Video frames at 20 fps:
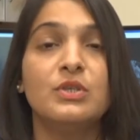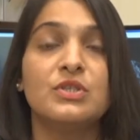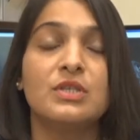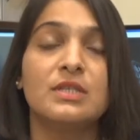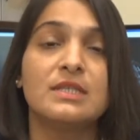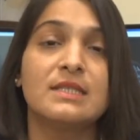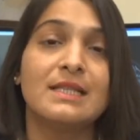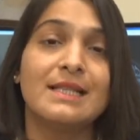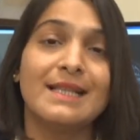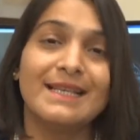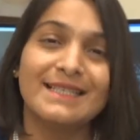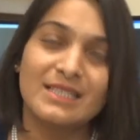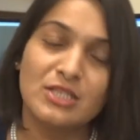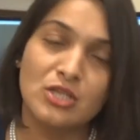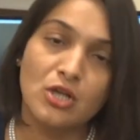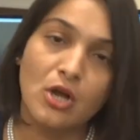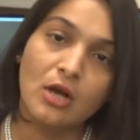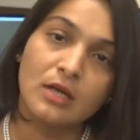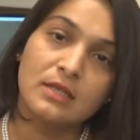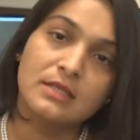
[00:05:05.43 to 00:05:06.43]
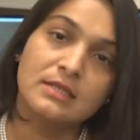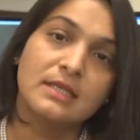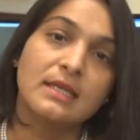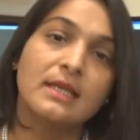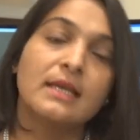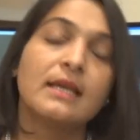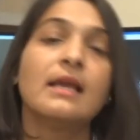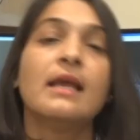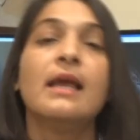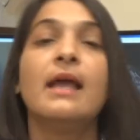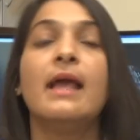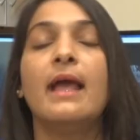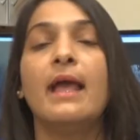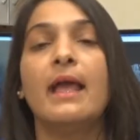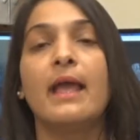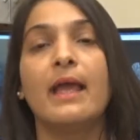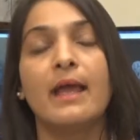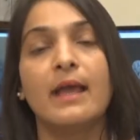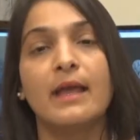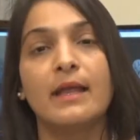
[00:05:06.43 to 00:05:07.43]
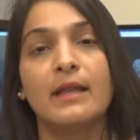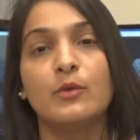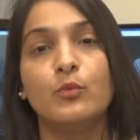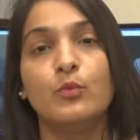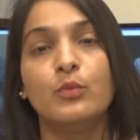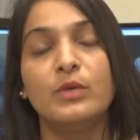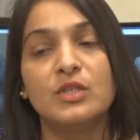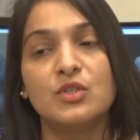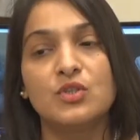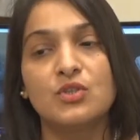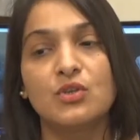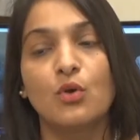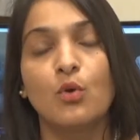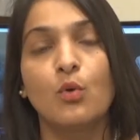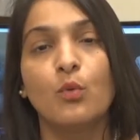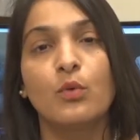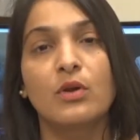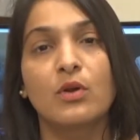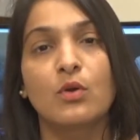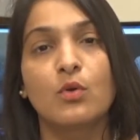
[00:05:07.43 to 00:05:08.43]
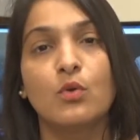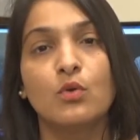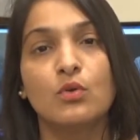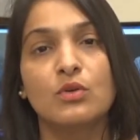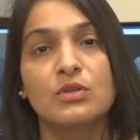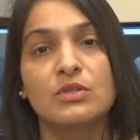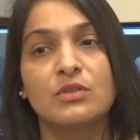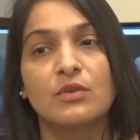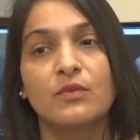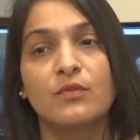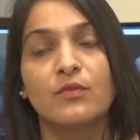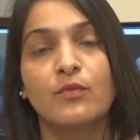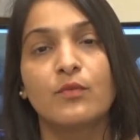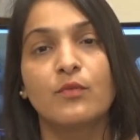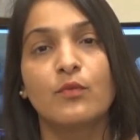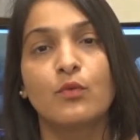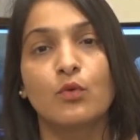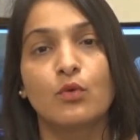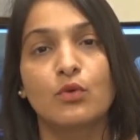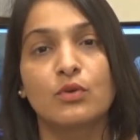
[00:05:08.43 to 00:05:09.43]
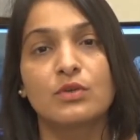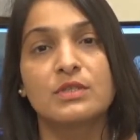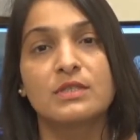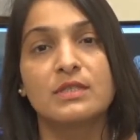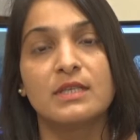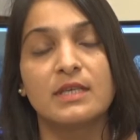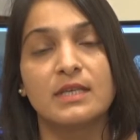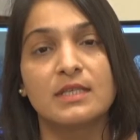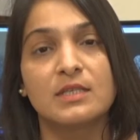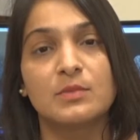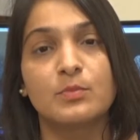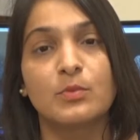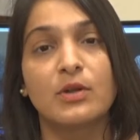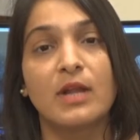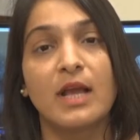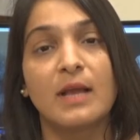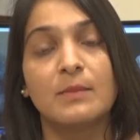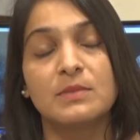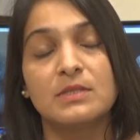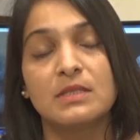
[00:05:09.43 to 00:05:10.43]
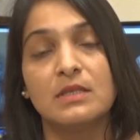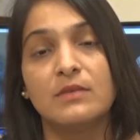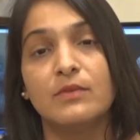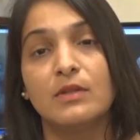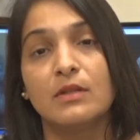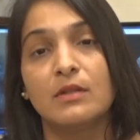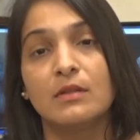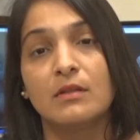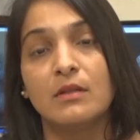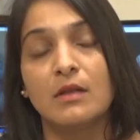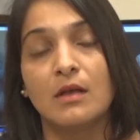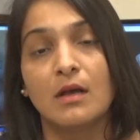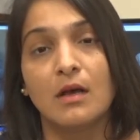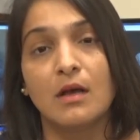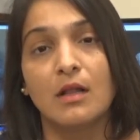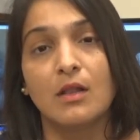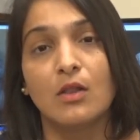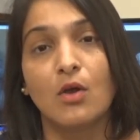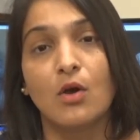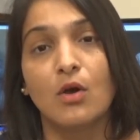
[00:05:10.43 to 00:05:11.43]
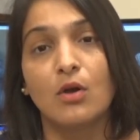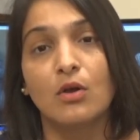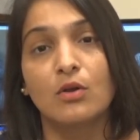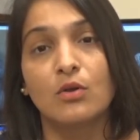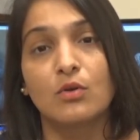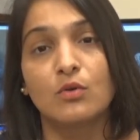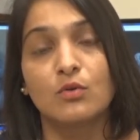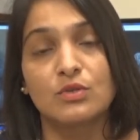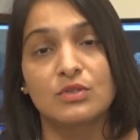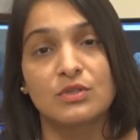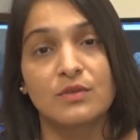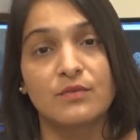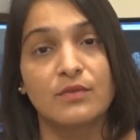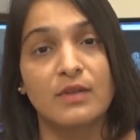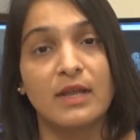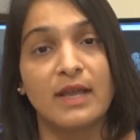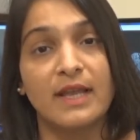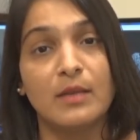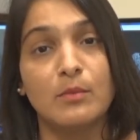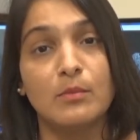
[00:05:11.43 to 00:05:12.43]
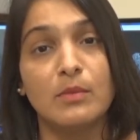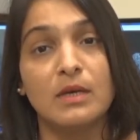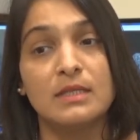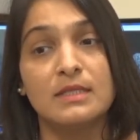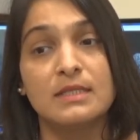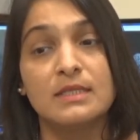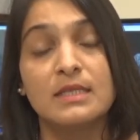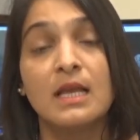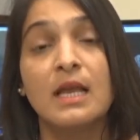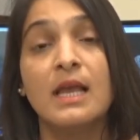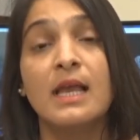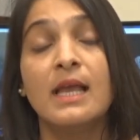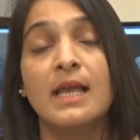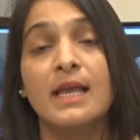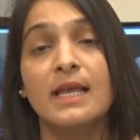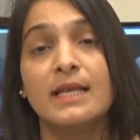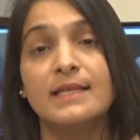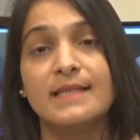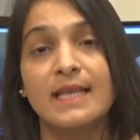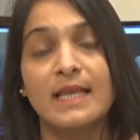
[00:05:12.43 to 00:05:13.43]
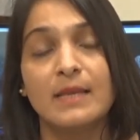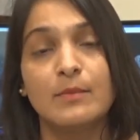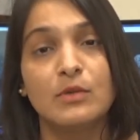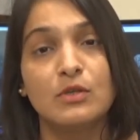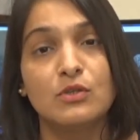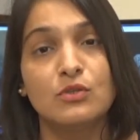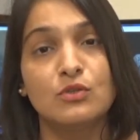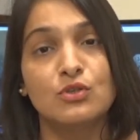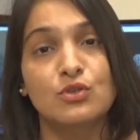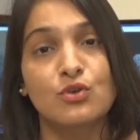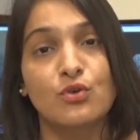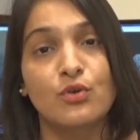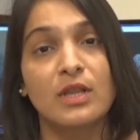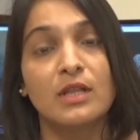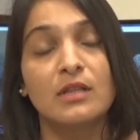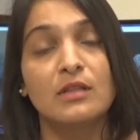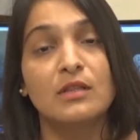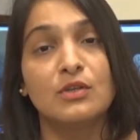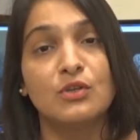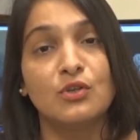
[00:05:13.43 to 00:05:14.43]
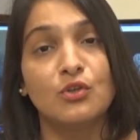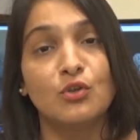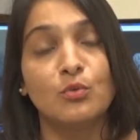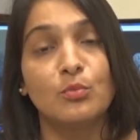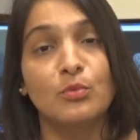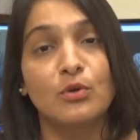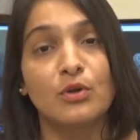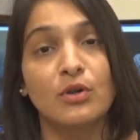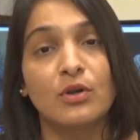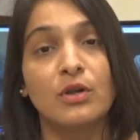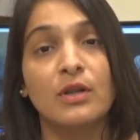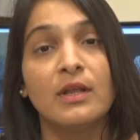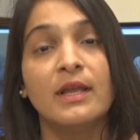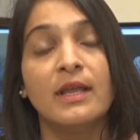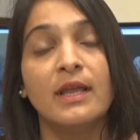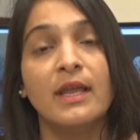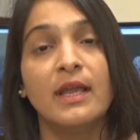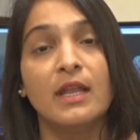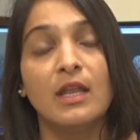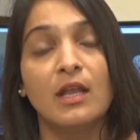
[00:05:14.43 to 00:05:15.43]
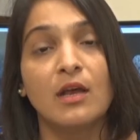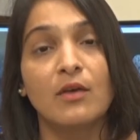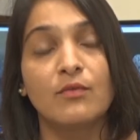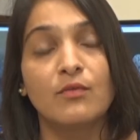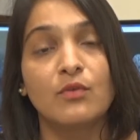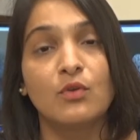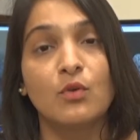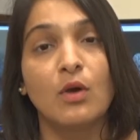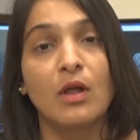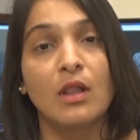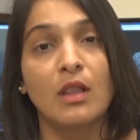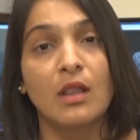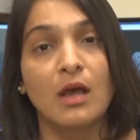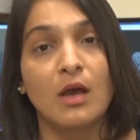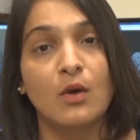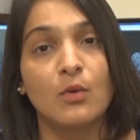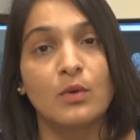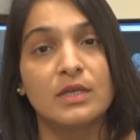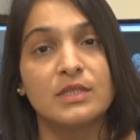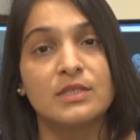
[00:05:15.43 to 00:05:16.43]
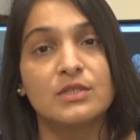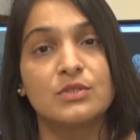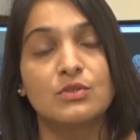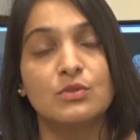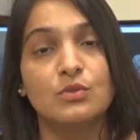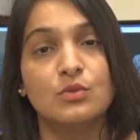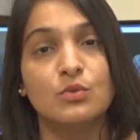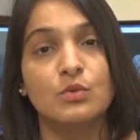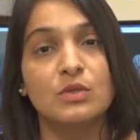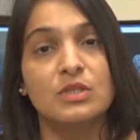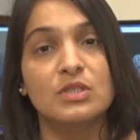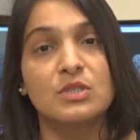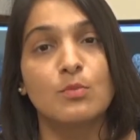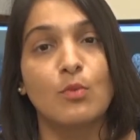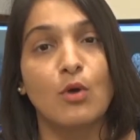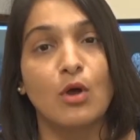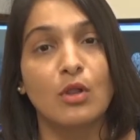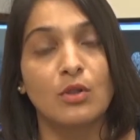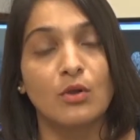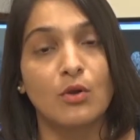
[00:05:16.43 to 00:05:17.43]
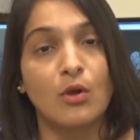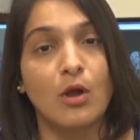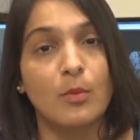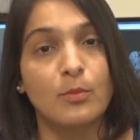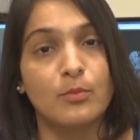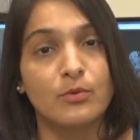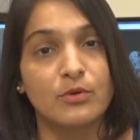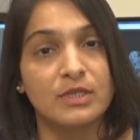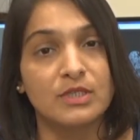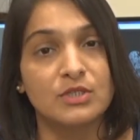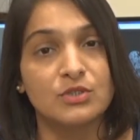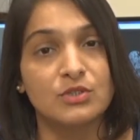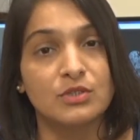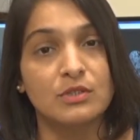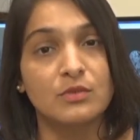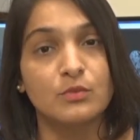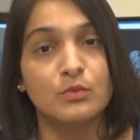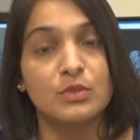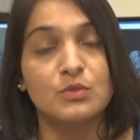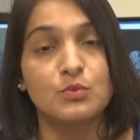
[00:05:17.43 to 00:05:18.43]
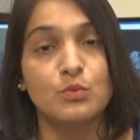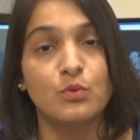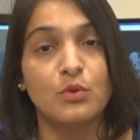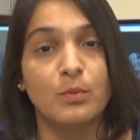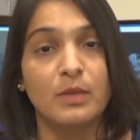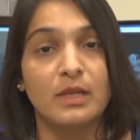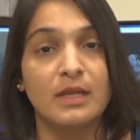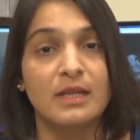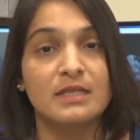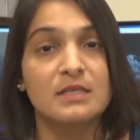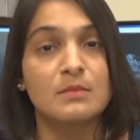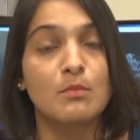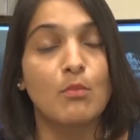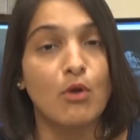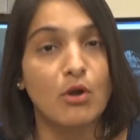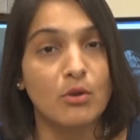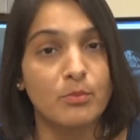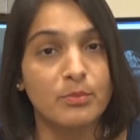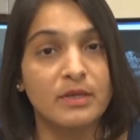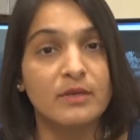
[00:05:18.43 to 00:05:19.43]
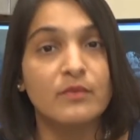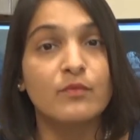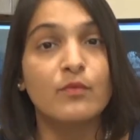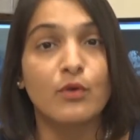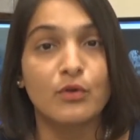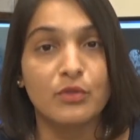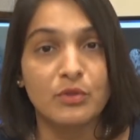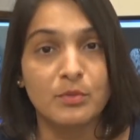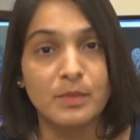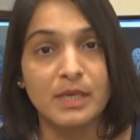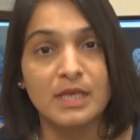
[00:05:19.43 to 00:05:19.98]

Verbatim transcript: which is less toxic and which over a course of four, six, perhaps even a longer course of nine months, is able to shrink the tumor enough to allow us to do a smaller operation, which would be less morbid for the